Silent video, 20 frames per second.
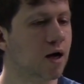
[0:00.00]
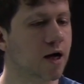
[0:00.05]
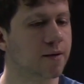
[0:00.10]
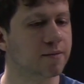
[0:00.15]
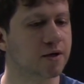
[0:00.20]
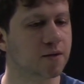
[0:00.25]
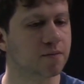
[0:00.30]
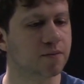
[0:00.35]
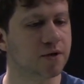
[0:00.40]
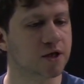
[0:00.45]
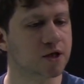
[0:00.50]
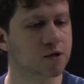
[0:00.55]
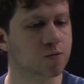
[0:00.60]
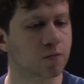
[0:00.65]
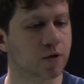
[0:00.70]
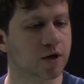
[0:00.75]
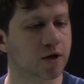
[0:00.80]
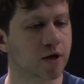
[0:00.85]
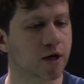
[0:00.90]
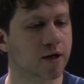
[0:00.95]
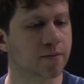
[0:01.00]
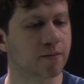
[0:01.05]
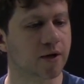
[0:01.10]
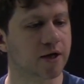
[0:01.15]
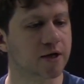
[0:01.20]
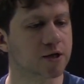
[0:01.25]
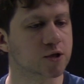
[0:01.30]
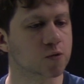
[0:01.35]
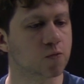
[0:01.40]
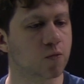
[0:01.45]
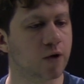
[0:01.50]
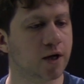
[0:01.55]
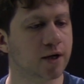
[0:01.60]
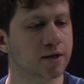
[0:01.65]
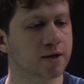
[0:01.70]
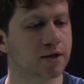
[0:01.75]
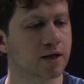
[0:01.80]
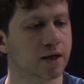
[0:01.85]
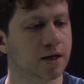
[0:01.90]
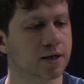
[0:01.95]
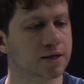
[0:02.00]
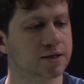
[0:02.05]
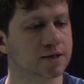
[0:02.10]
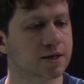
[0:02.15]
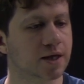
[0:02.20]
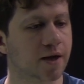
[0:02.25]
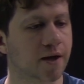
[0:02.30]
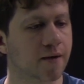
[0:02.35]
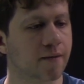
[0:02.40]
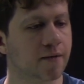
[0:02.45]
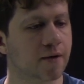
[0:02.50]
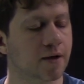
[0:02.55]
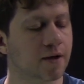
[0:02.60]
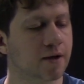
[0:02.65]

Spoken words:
I mean Pn minus 1 is a